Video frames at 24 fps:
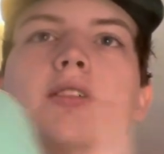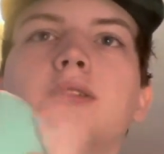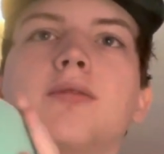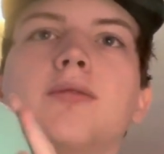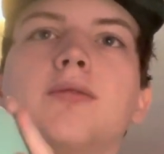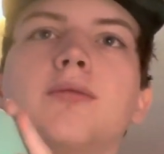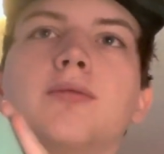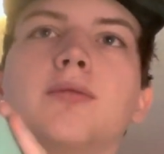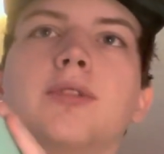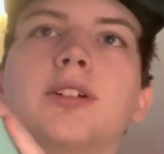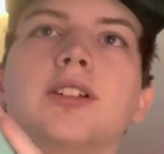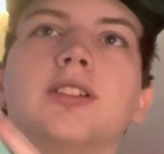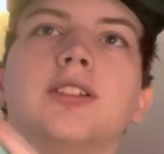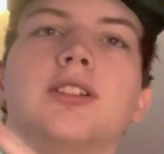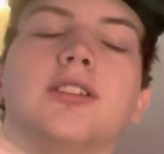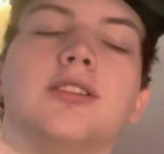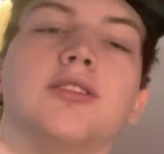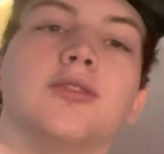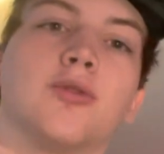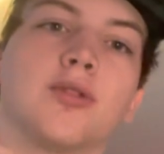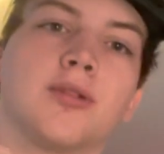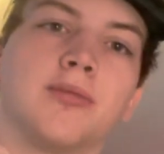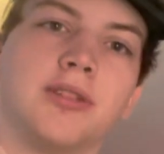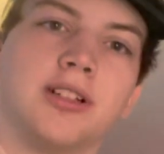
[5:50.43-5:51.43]
which is
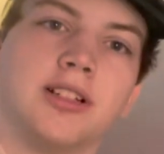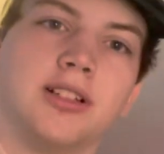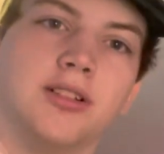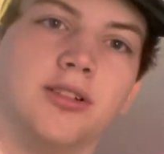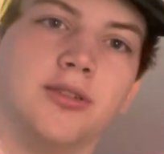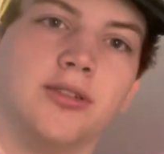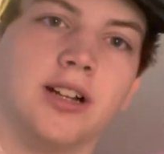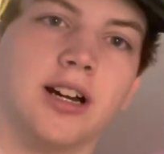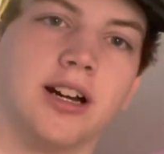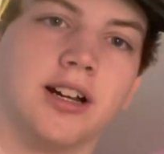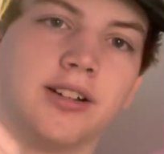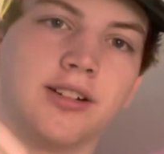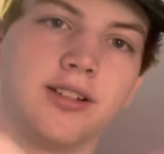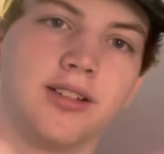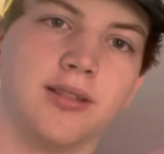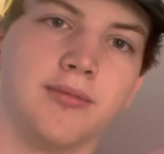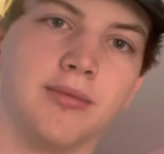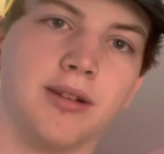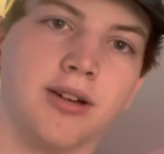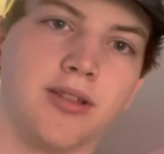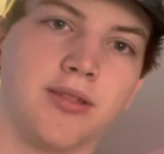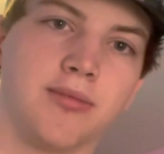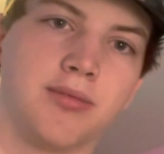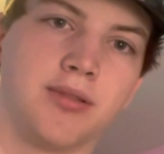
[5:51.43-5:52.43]
normally glued onto the
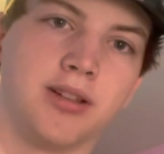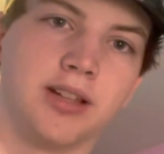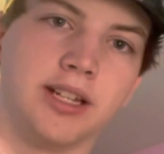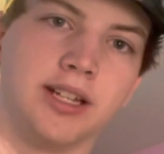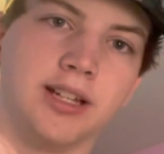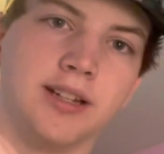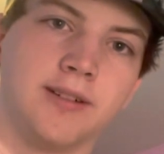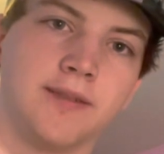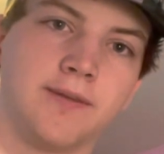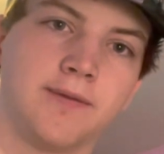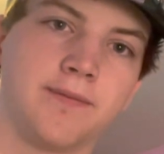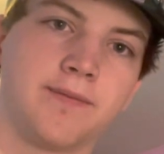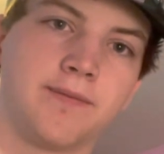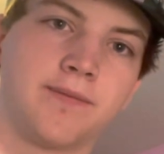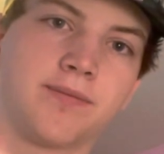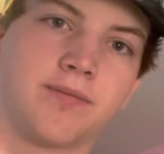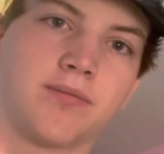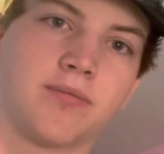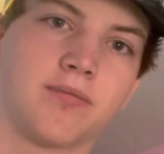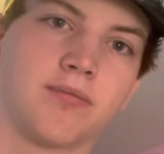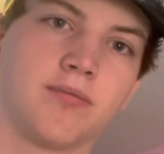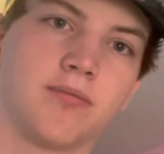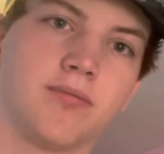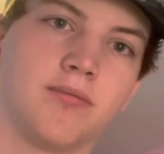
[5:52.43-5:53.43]
mouth plate
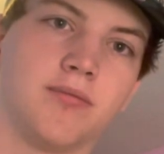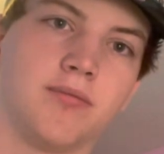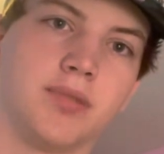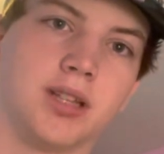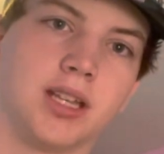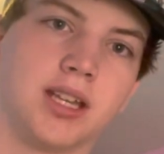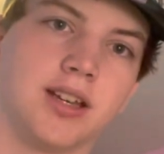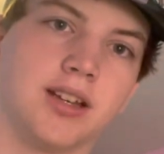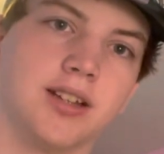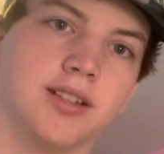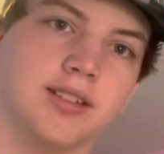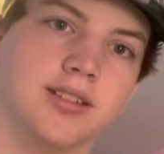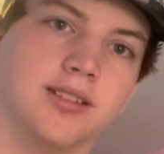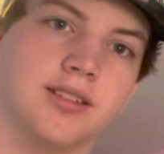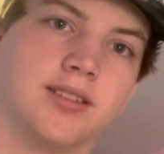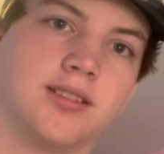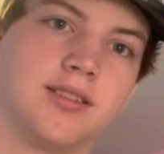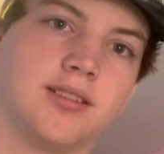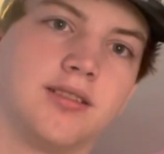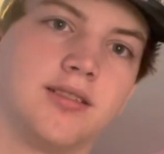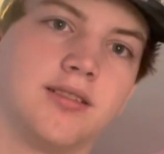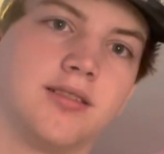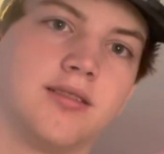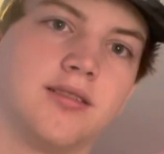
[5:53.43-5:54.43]
because